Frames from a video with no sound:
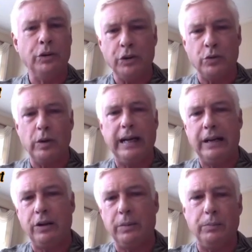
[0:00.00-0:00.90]
When you tweet
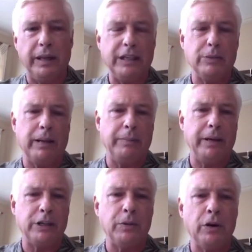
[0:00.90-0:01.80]
out your complaints about
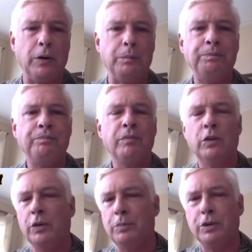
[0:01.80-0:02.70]
baseball
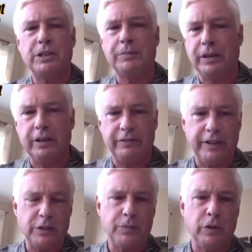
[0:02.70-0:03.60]
or you put something on
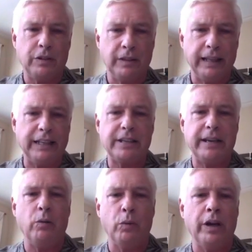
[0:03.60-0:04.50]
Facebook, let's
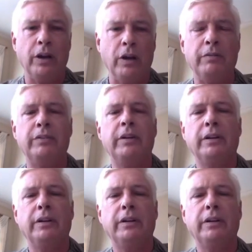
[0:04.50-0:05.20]
get rid of